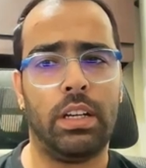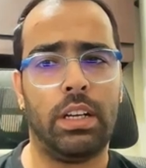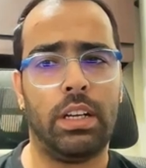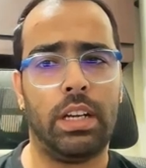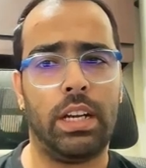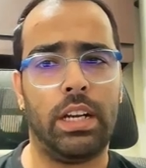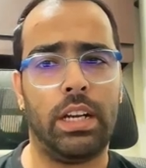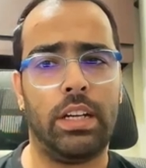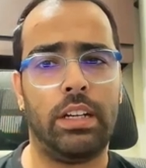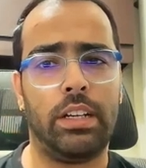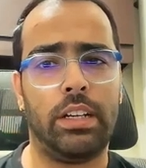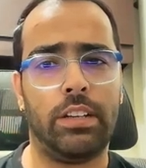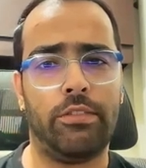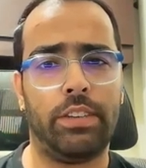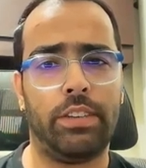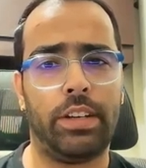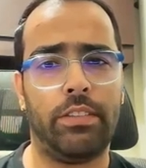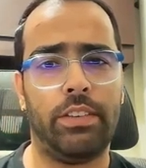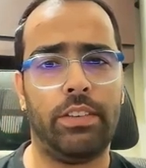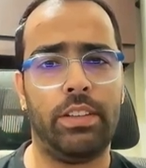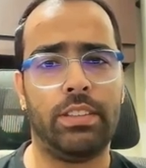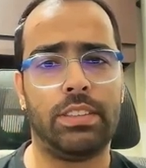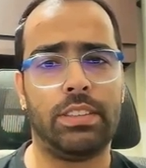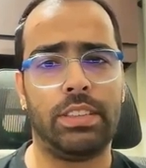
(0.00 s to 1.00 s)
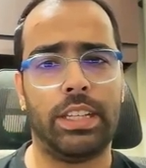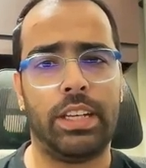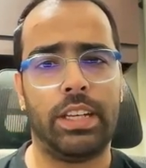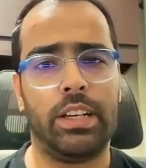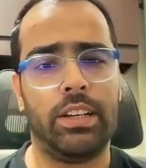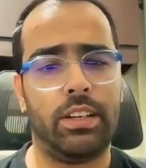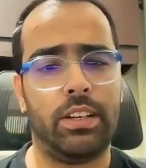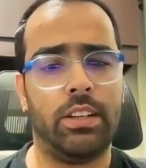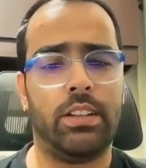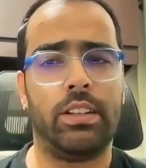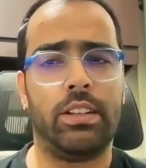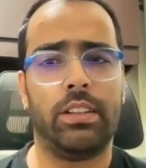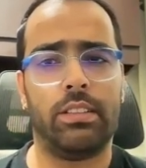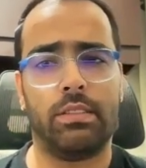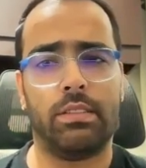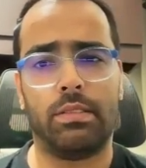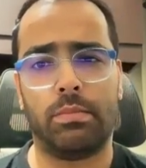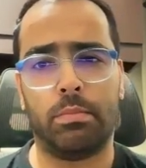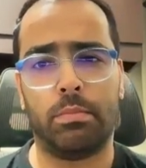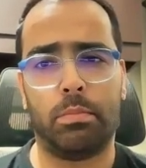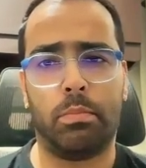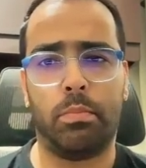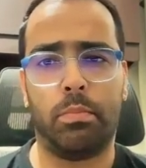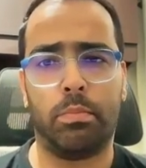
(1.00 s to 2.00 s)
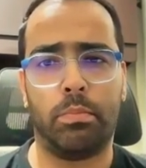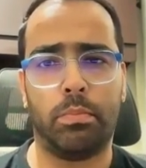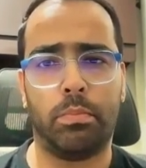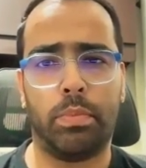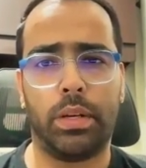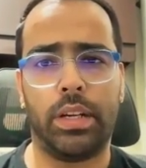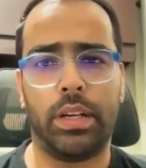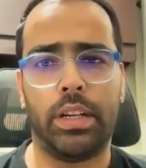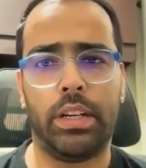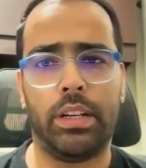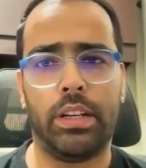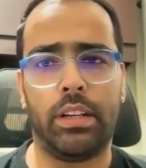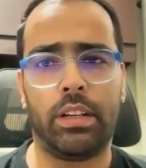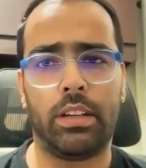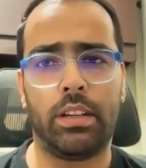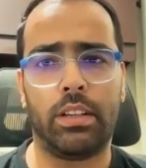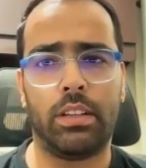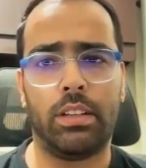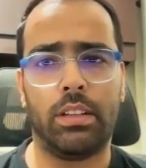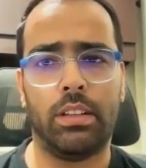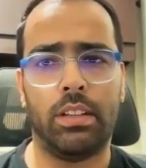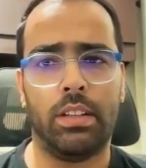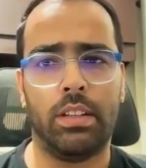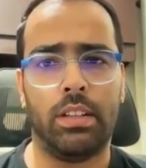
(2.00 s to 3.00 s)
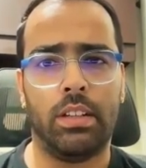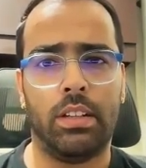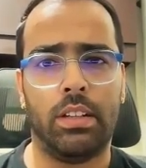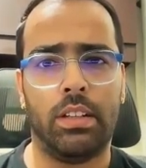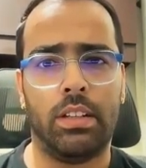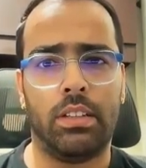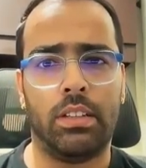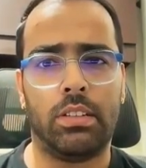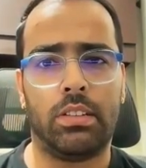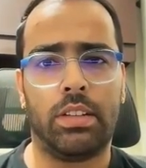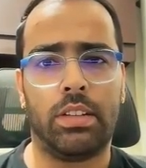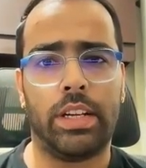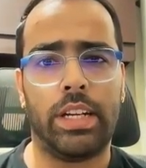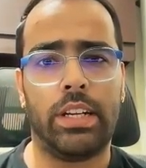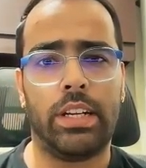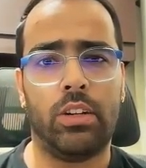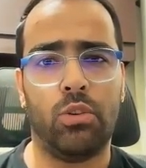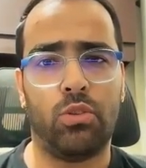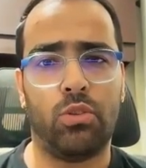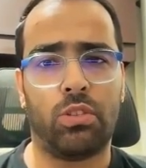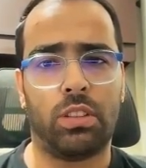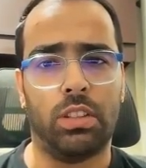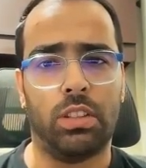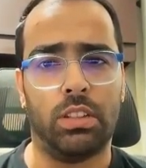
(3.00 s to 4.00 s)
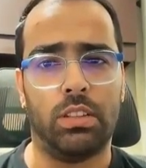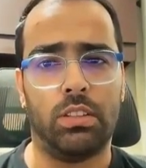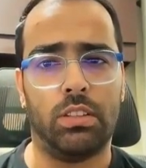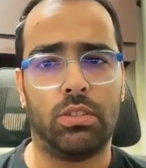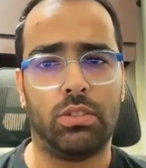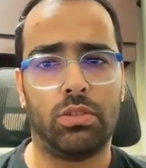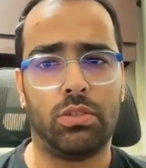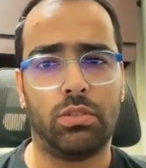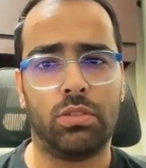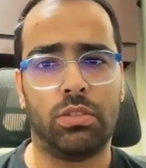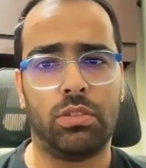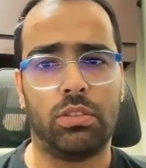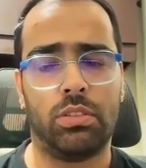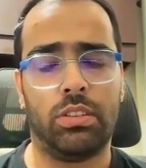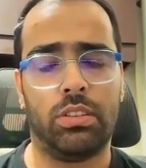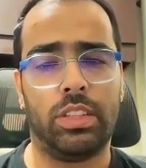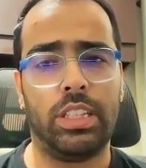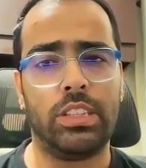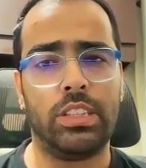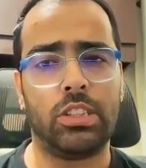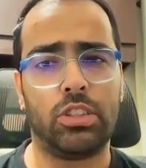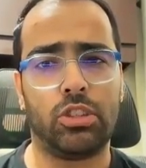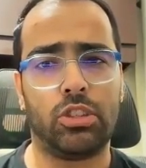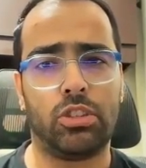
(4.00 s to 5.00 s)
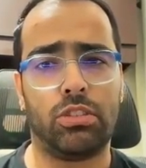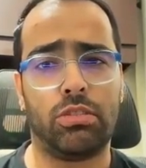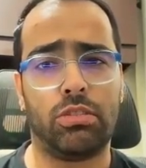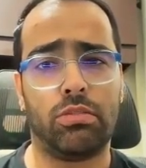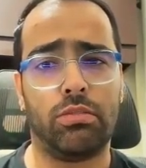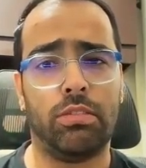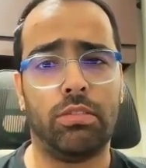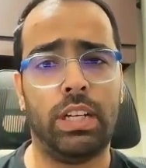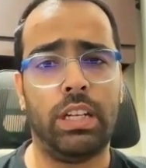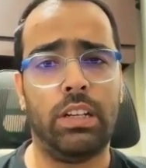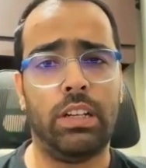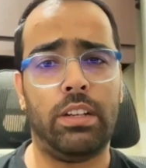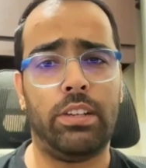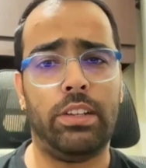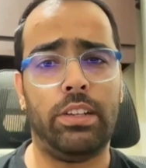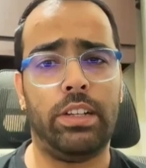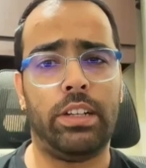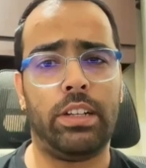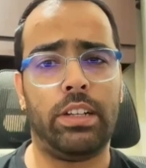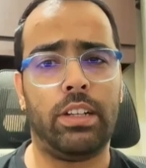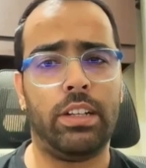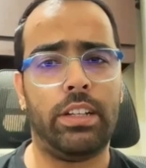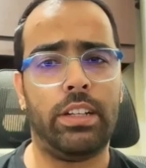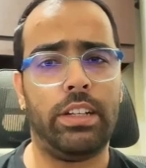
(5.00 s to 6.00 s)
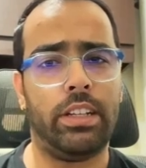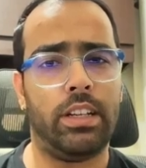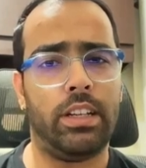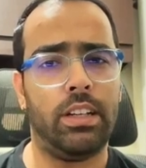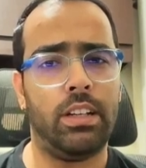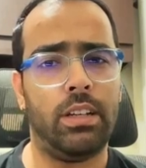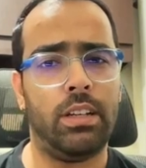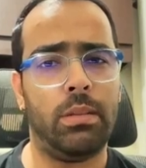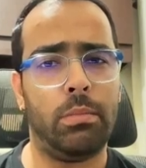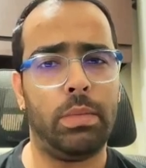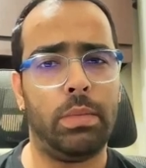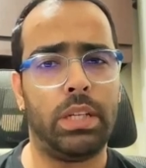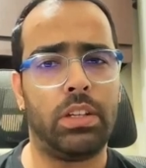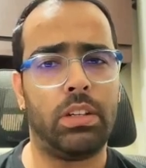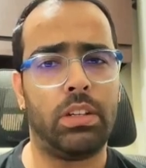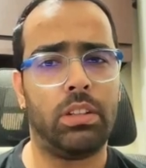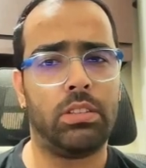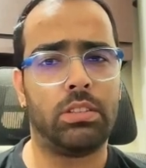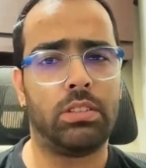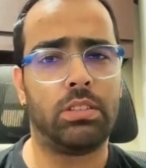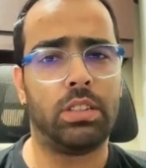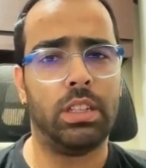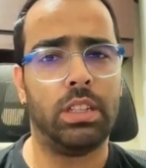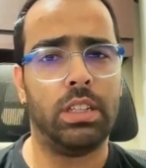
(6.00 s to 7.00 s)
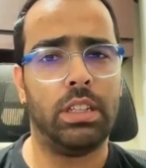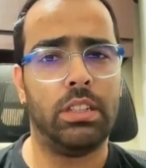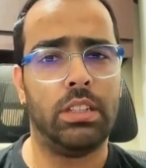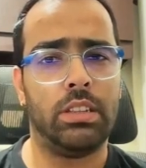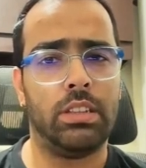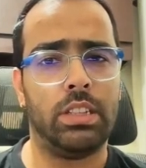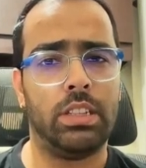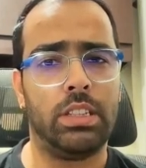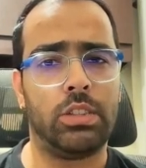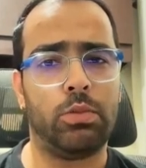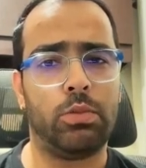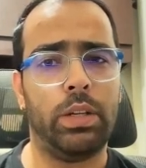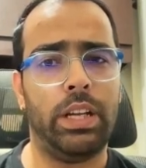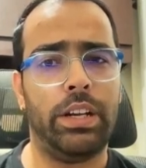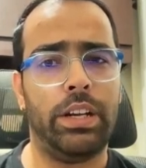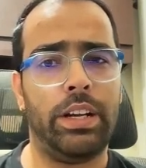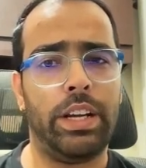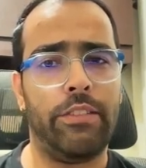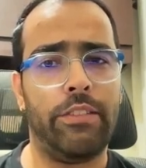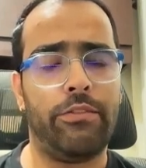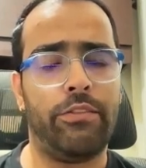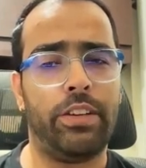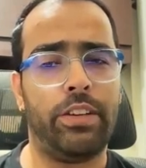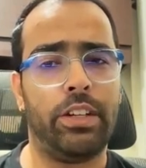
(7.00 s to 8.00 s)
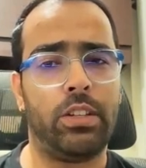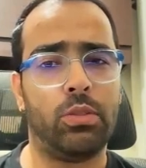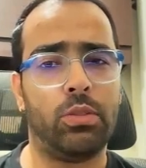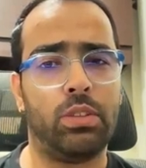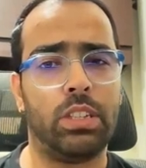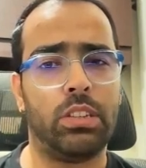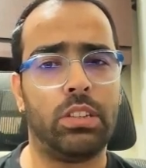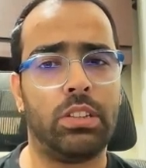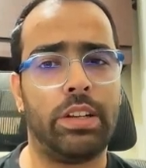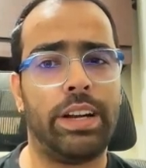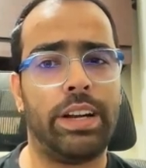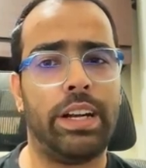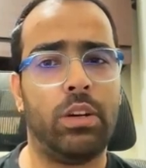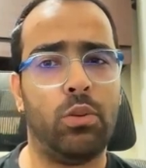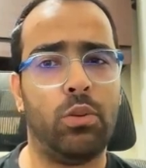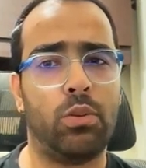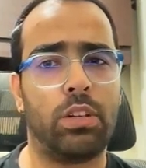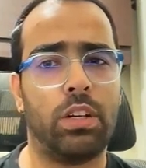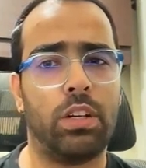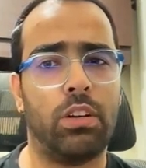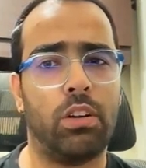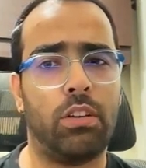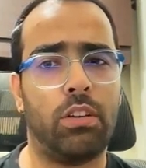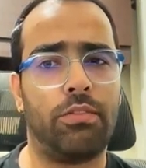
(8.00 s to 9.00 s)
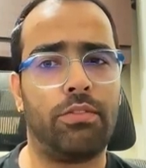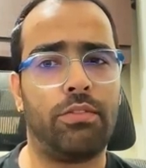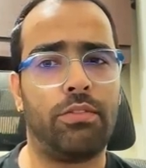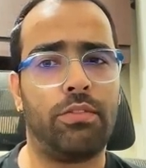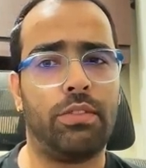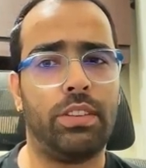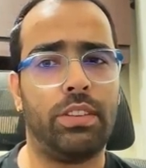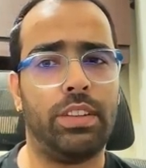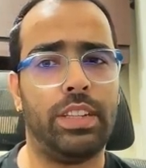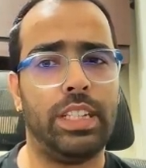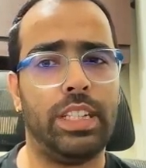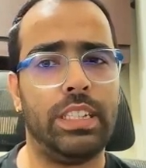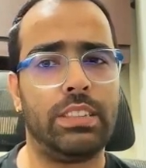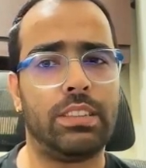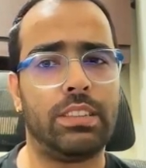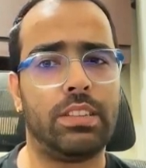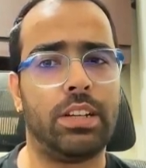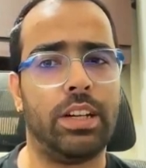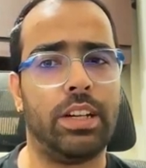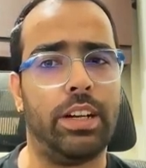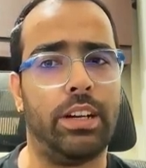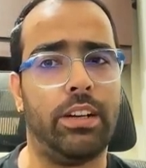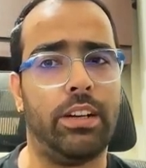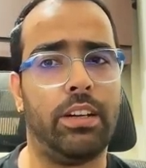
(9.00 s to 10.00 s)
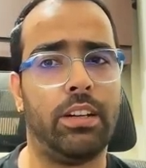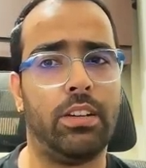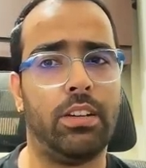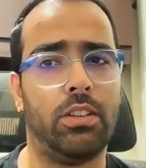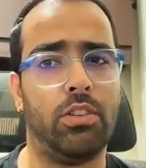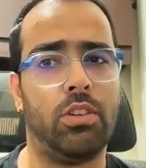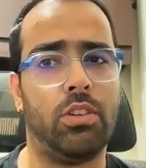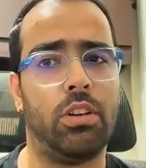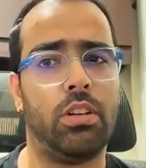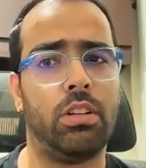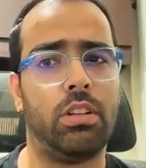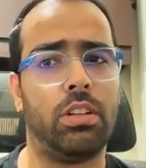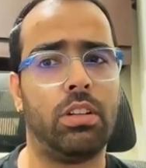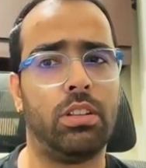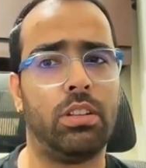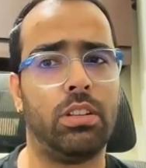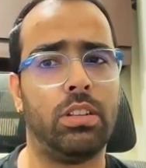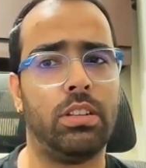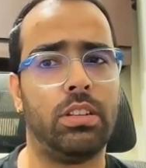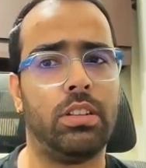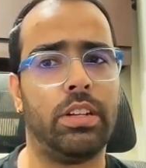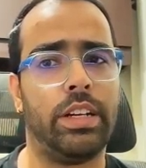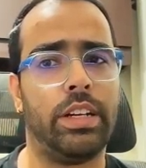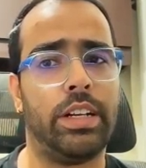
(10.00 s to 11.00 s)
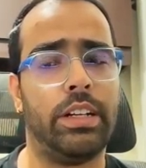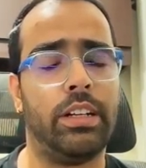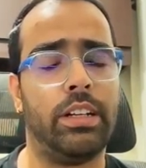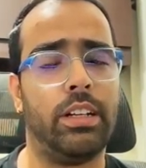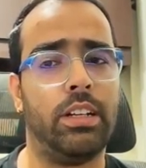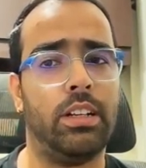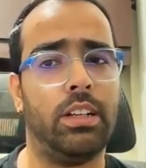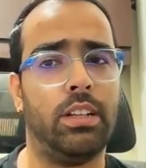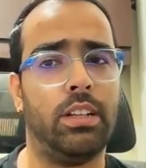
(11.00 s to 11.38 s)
and if I will say here, print thread local. So this will return null because this will refer to the thread local of this thread, not the thread